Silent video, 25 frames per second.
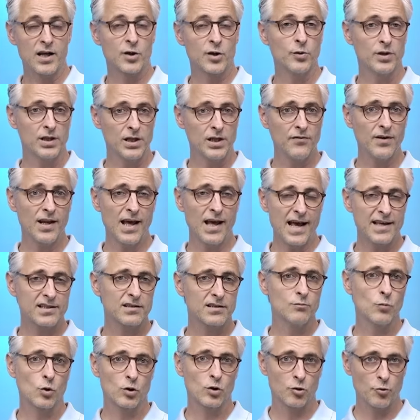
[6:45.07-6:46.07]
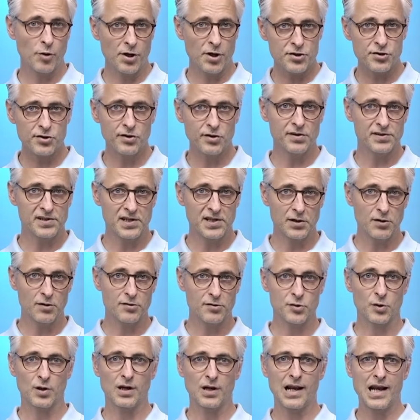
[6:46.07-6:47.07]
could even ask more questions here
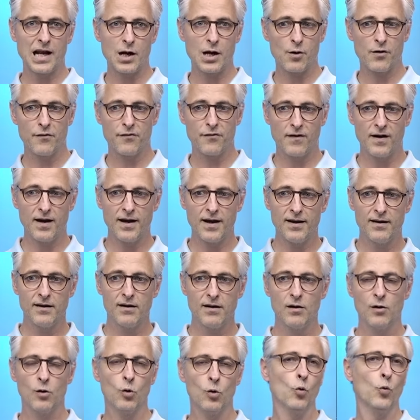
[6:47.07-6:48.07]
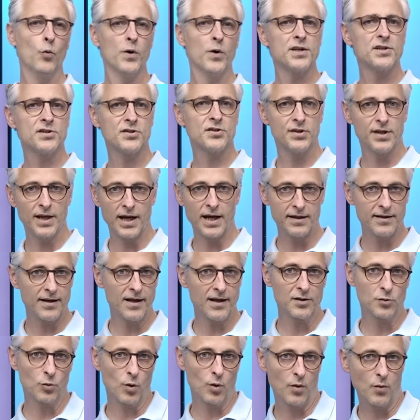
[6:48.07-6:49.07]
to clarify which data
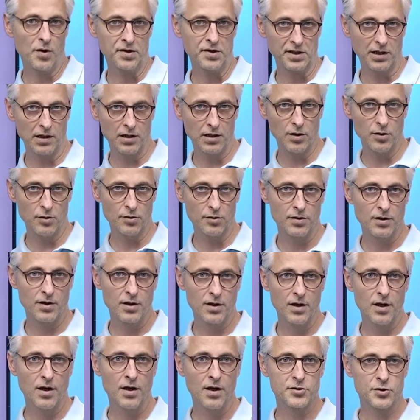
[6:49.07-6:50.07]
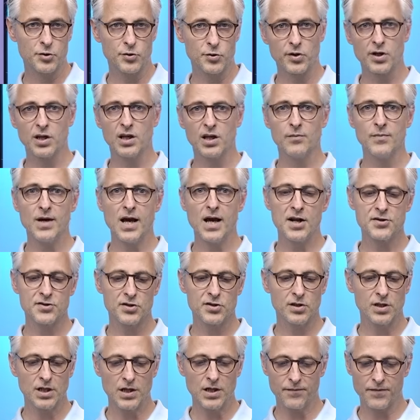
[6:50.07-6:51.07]
do I want to load. So you can
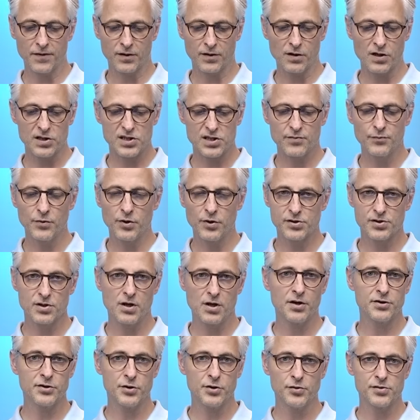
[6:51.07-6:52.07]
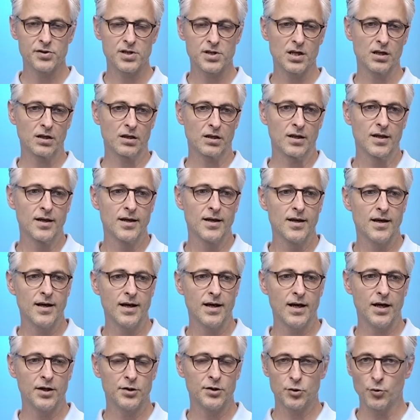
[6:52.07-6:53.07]
imagine if a customer is not using
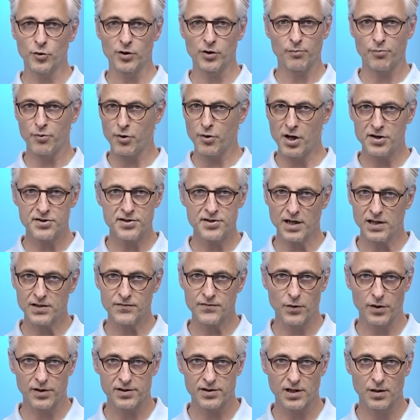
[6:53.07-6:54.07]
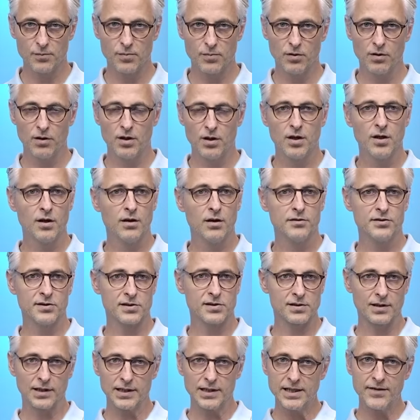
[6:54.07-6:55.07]
doing projects, for example,
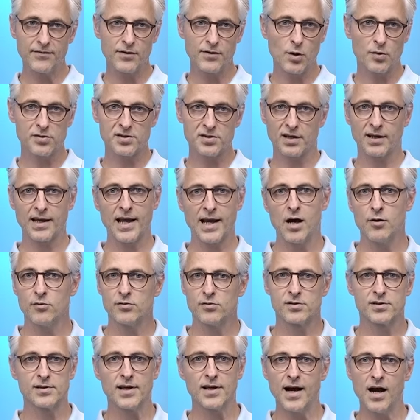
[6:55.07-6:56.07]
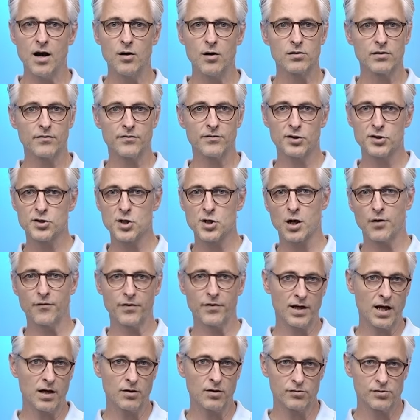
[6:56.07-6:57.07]
just leave those accounts out of the chart of
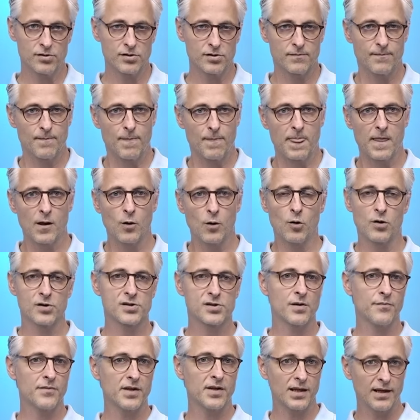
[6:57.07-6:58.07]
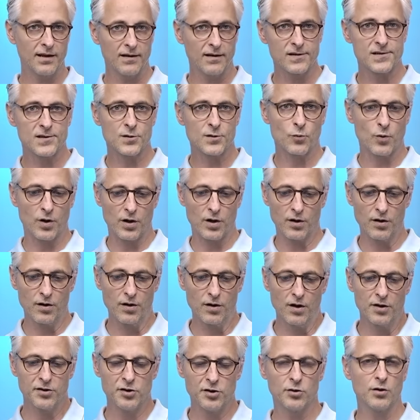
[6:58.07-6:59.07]
accounts, or something else where
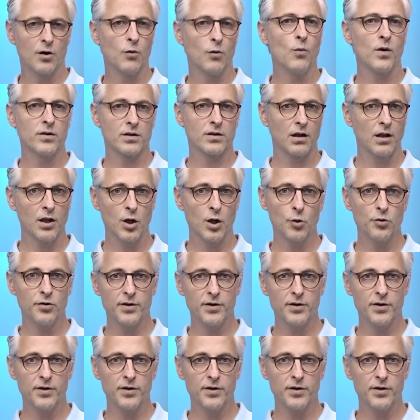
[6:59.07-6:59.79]
you don't want to load